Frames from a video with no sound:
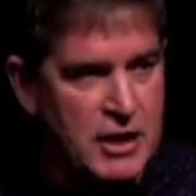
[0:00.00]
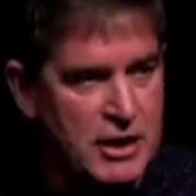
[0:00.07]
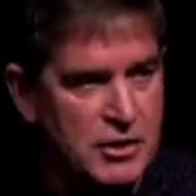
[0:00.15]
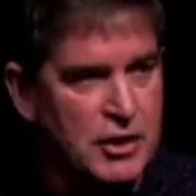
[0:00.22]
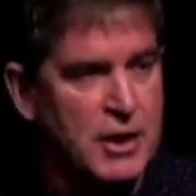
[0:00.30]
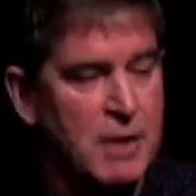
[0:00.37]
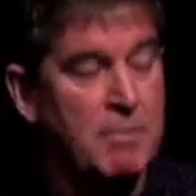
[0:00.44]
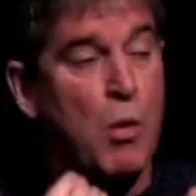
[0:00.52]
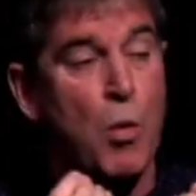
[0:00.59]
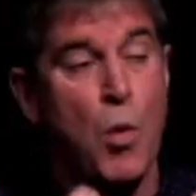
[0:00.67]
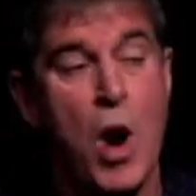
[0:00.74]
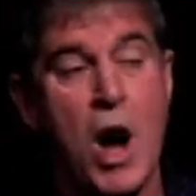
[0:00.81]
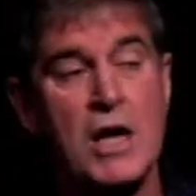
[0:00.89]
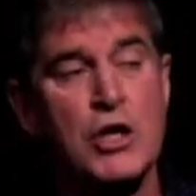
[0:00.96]
you
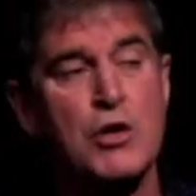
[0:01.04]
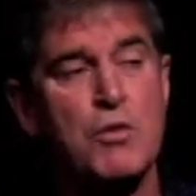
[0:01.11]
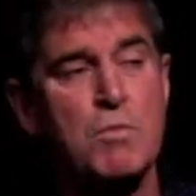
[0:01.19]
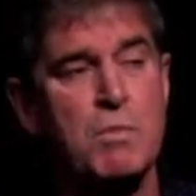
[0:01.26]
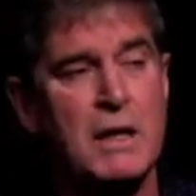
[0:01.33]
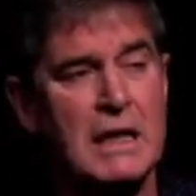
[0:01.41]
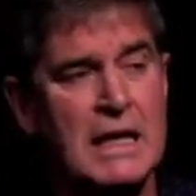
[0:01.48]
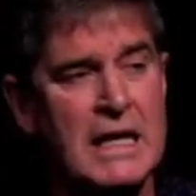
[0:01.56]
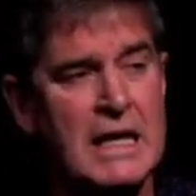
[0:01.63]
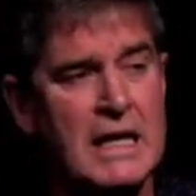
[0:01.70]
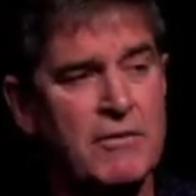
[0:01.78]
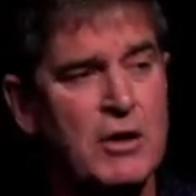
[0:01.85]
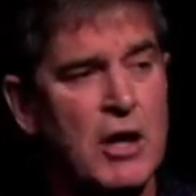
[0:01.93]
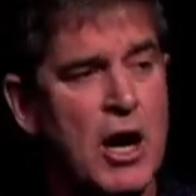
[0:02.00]
believe God is calling
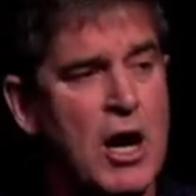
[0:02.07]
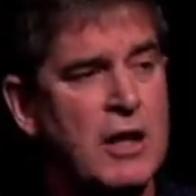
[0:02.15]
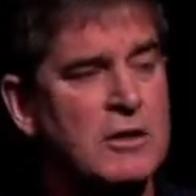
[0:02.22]
you to give.